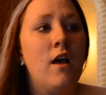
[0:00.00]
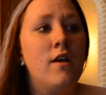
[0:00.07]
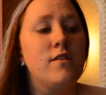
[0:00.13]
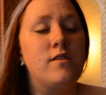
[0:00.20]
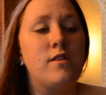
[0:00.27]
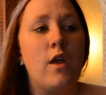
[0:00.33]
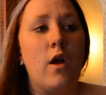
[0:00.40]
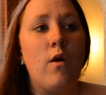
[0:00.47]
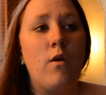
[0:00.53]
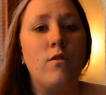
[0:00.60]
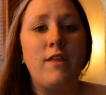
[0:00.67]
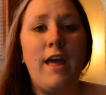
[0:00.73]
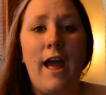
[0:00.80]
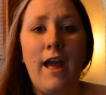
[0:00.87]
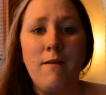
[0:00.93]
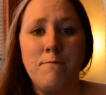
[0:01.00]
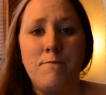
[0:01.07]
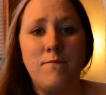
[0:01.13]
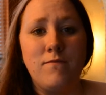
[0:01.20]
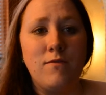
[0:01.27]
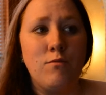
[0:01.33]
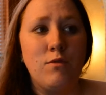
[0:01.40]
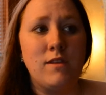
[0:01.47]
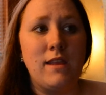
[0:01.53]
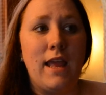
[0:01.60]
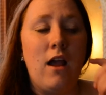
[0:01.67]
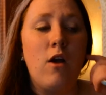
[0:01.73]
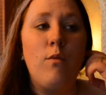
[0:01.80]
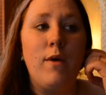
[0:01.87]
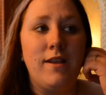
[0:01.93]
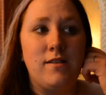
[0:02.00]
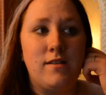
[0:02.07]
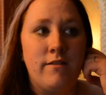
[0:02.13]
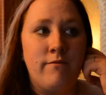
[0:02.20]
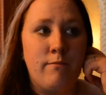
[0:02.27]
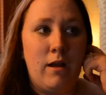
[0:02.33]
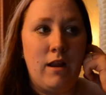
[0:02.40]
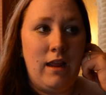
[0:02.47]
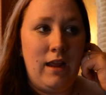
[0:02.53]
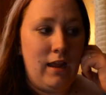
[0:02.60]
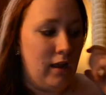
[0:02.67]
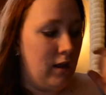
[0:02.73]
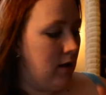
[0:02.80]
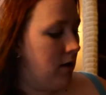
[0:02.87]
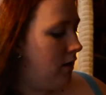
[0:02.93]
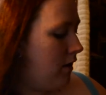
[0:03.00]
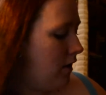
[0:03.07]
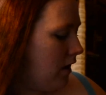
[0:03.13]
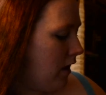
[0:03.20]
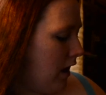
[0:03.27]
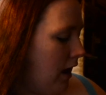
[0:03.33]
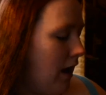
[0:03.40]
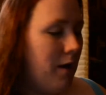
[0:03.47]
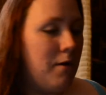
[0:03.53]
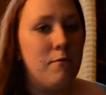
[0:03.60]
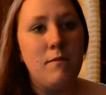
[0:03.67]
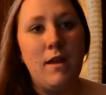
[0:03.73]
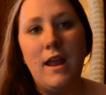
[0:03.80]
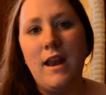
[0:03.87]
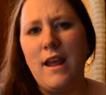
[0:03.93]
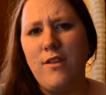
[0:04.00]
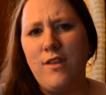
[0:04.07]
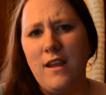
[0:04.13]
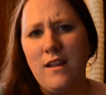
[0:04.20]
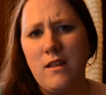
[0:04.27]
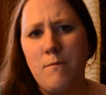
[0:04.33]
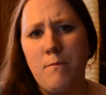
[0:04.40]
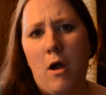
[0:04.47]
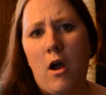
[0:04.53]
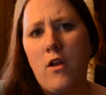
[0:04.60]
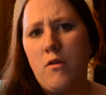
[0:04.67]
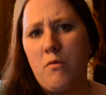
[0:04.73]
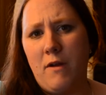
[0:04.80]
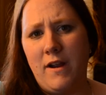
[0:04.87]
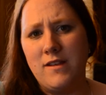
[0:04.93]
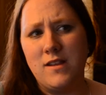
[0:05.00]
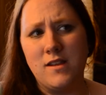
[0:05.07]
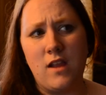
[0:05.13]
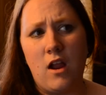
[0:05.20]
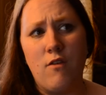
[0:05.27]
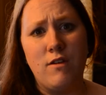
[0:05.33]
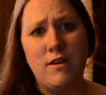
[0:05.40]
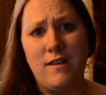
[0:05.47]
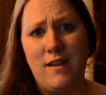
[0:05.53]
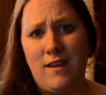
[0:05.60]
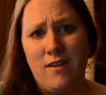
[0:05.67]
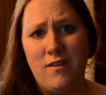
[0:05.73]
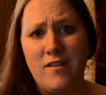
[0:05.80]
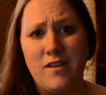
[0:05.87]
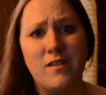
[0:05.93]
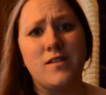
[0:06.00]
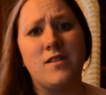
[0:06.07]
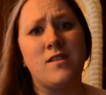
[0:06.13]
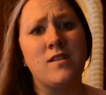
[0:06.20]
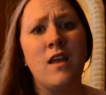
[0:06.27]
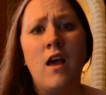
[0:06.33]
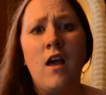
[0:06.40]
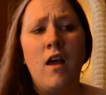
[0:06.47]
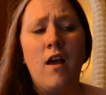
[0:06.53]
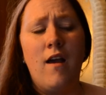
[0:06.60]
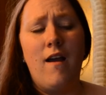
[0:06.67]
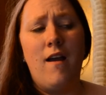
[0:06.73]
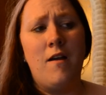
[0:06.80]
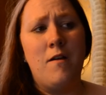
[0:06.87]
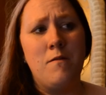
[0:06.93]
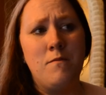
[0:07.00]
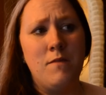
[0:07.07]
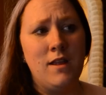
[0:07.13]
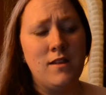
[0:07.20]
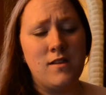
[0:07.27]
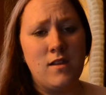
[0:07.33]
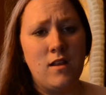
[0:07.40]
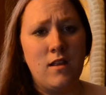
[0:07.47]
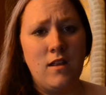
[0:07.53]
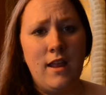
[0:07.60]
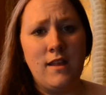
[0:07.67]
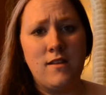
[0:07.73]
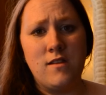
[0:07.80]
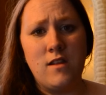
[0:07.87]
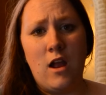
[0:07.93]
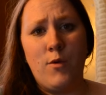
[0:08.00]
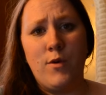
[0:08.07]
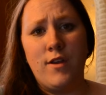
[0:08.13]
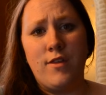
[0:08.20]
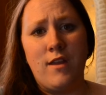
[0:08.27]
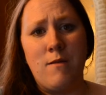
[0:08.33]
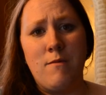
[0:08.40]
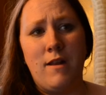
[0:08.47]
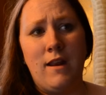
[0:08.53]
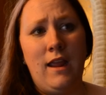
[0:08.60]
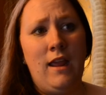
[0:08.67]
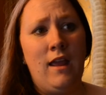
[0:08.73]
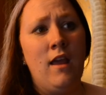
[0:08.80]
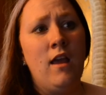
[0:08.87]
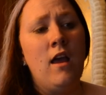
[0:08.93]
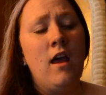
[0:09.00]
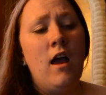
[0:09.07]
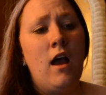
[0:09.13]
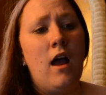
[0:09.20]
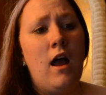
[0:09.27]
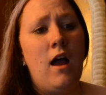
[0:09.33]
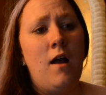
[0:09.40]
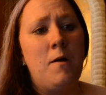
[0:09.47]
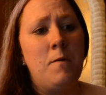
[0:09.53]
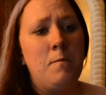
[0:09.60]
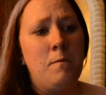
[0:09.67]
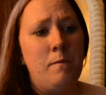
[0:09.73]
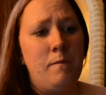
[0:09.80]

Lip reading: So that was like a waste of money. And I think the bottle prices are ridiculous. It's not worth your money. What?